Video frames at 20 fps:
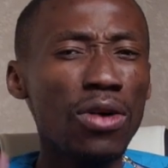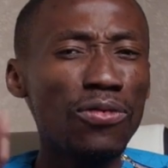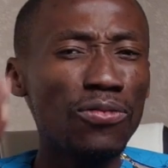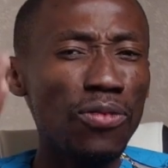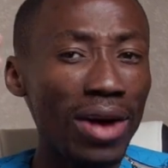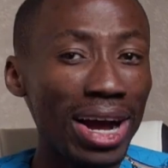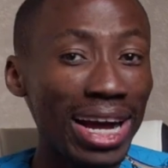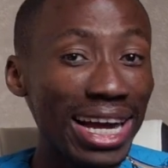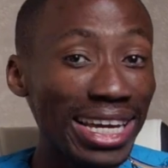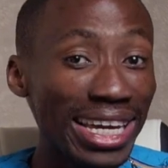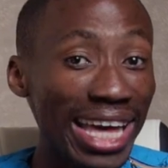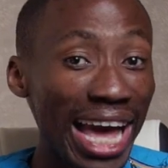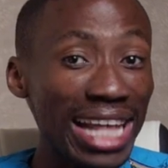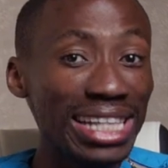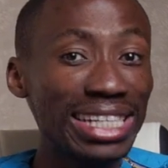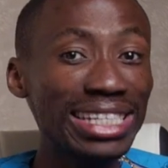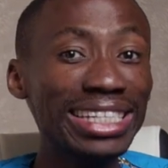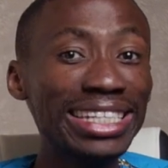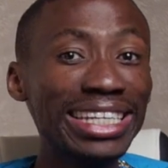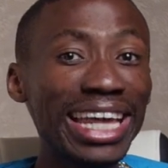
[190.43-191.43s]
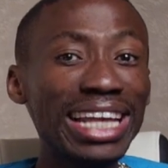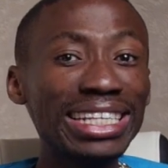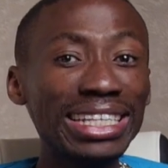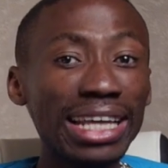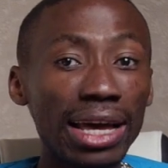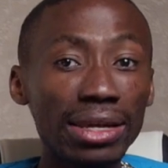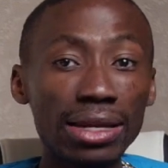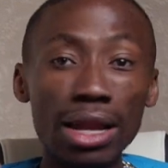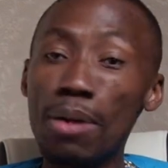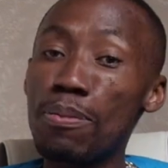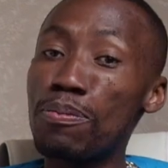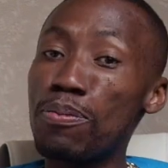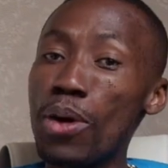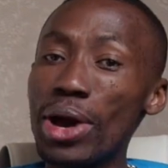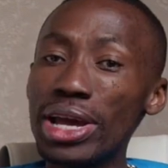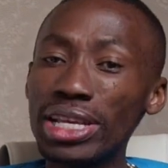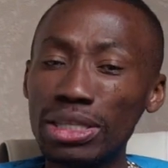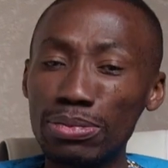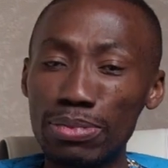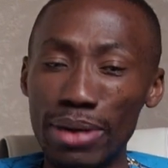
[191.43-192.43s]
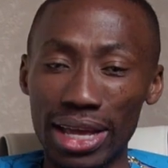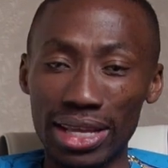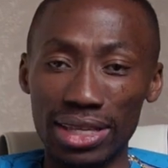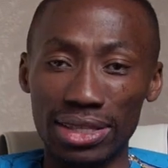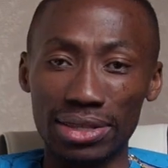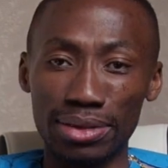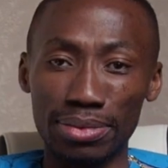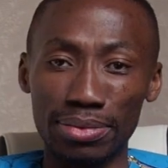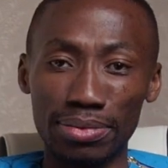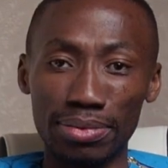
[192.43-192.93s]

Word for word: forget dates and appointments.